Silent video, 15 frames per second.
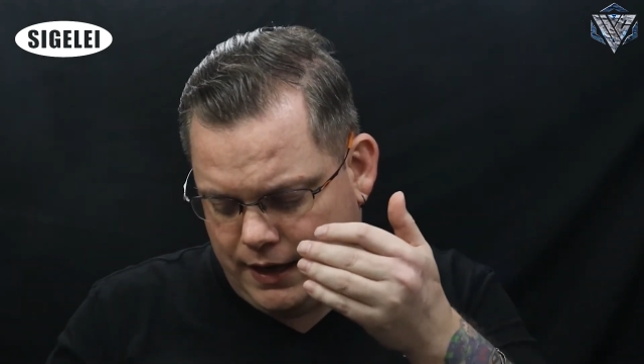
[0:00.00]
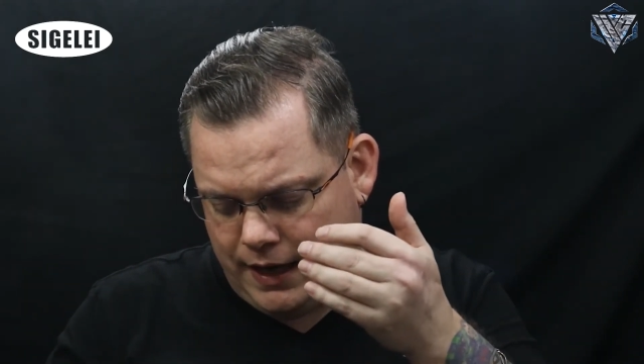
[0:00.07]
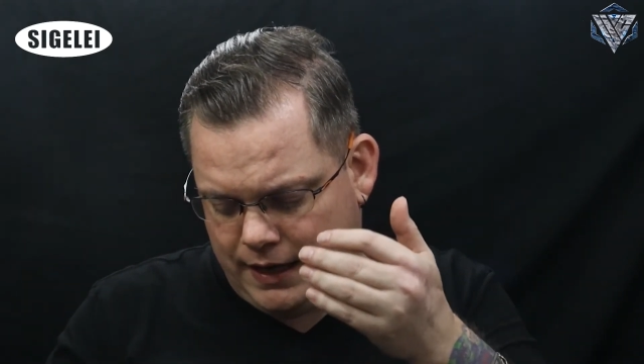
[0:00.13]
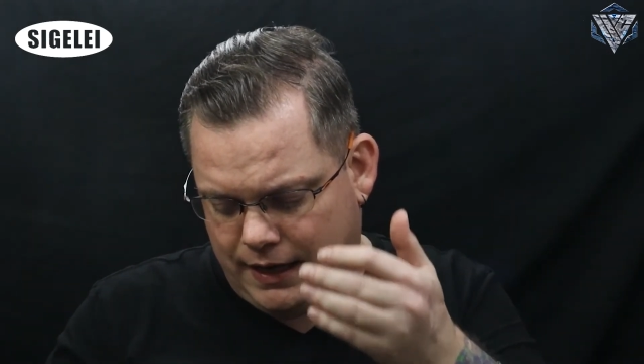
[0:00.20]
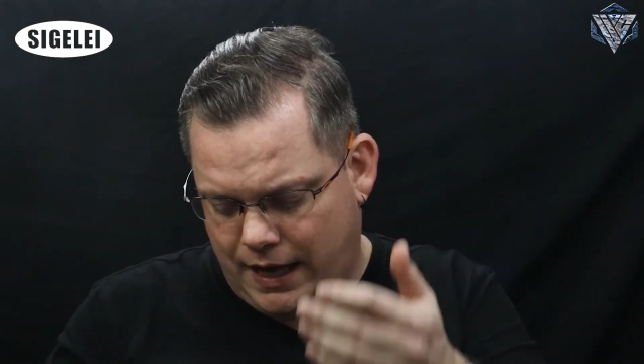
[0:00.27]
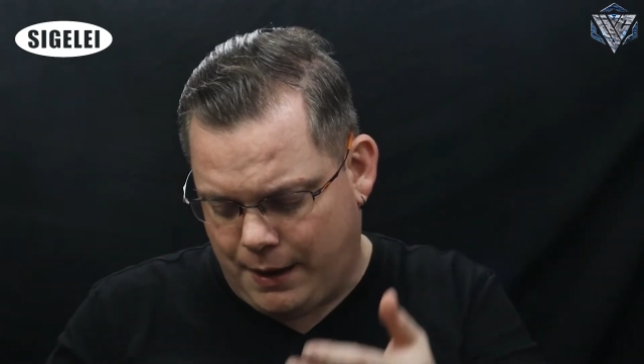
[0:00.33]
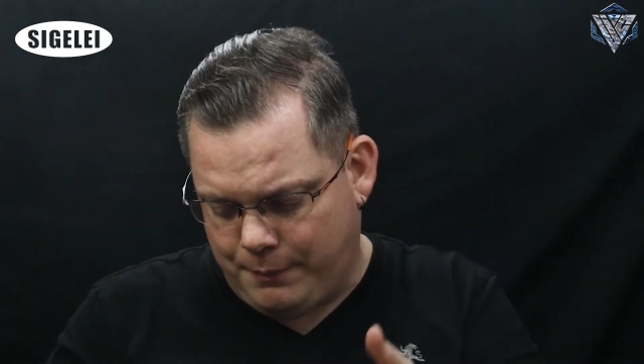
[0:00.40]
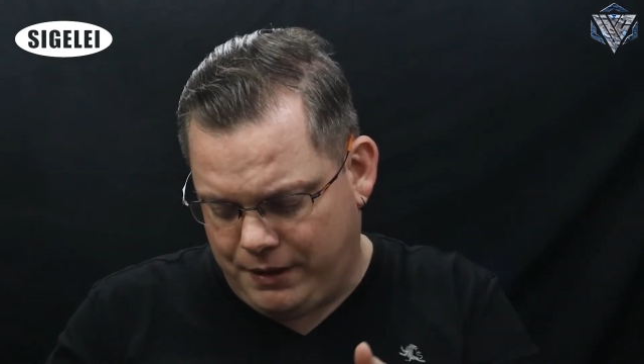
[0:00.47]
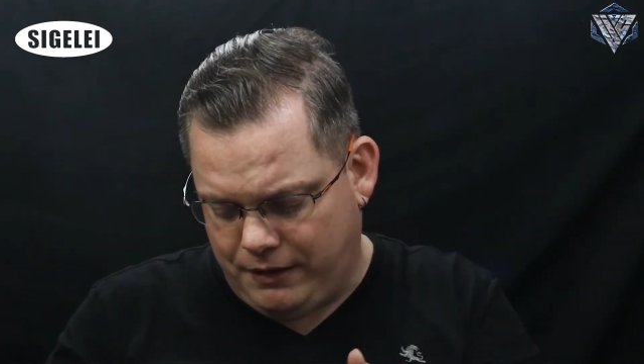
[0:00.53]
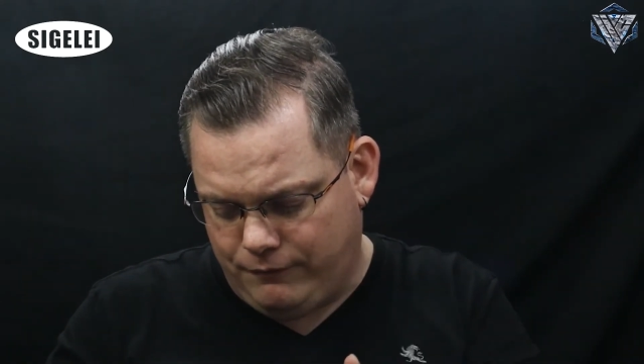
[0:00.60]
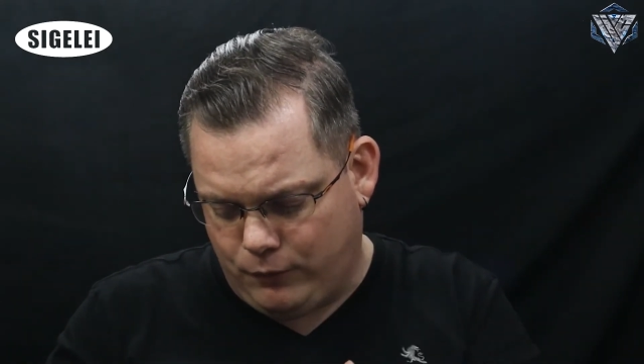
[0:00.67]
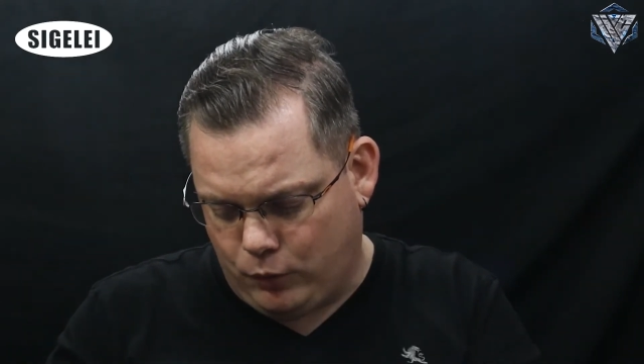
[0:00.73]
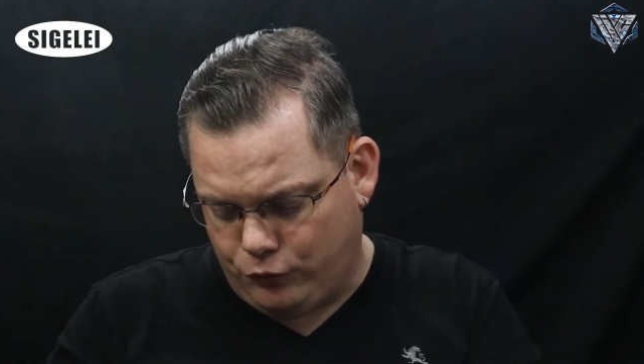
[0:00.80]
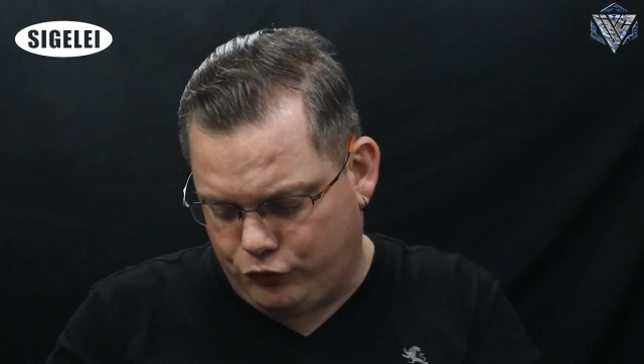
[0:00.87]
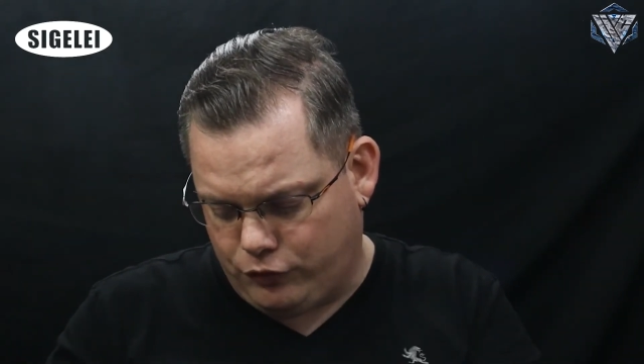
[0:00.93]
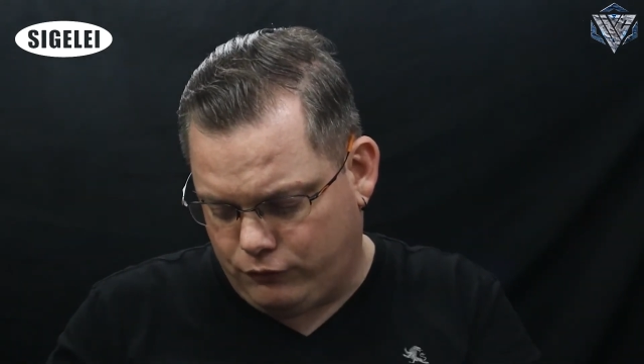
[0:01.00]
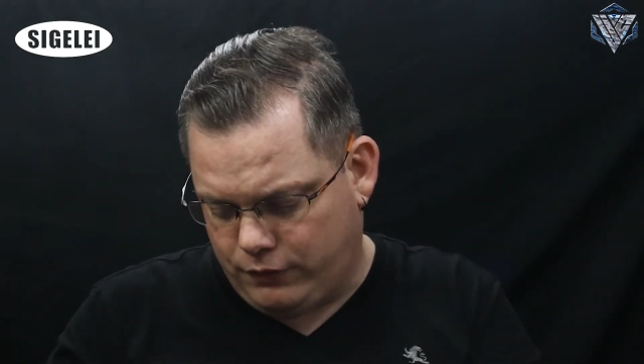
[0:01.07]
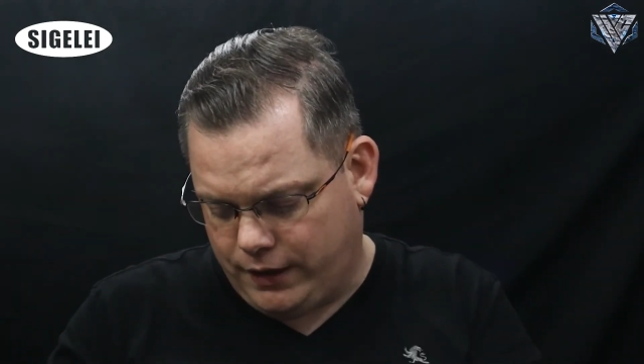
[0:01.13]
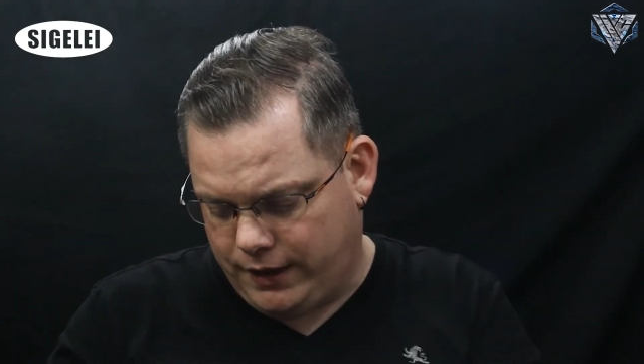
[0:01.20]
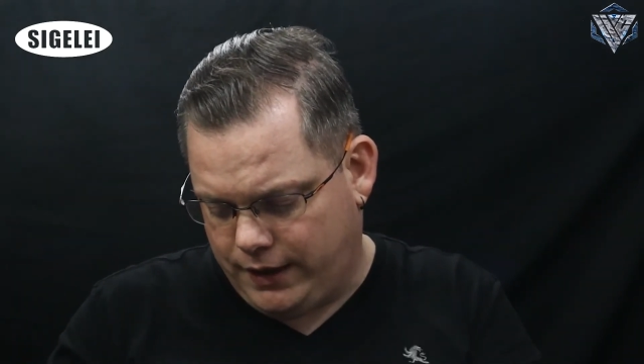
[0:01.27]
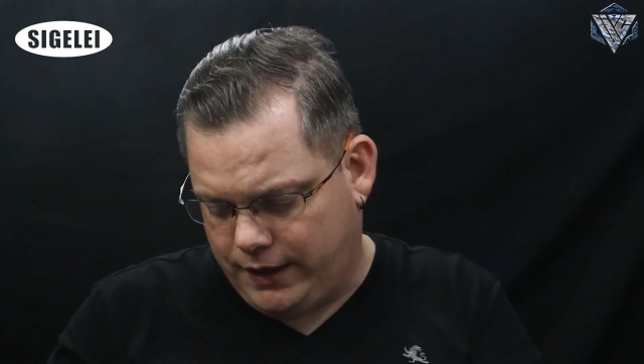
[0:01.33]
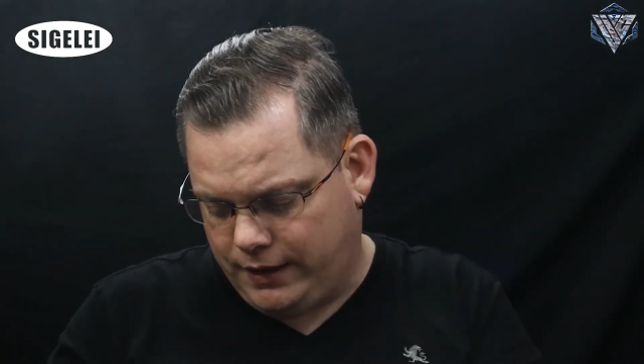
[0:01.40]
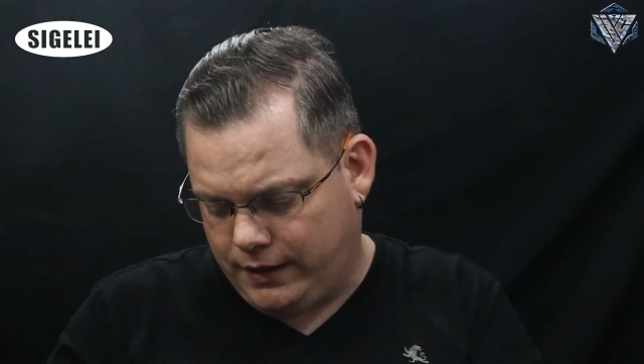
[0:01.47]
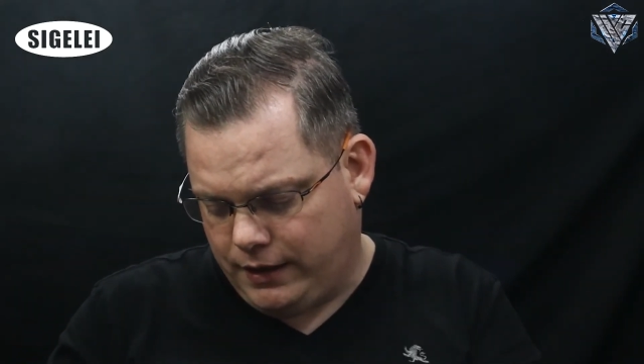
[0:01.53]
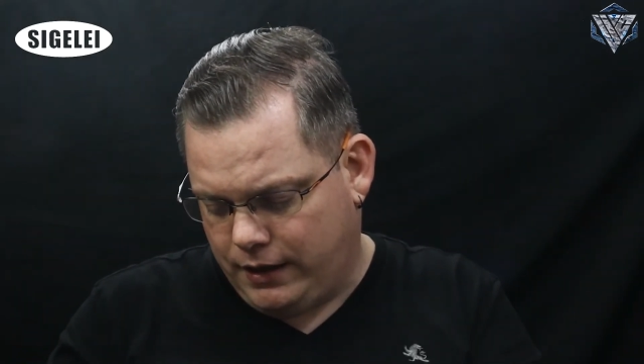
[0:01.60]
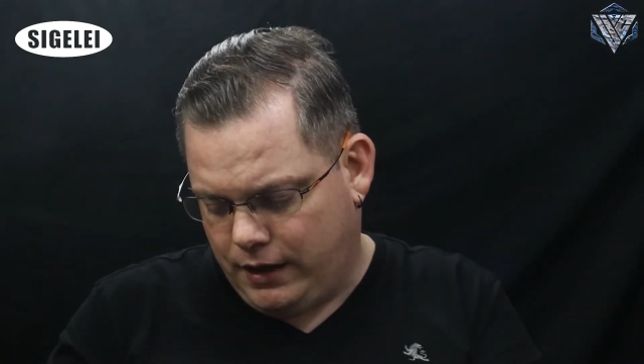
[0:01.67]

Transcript: and how many volts you're running.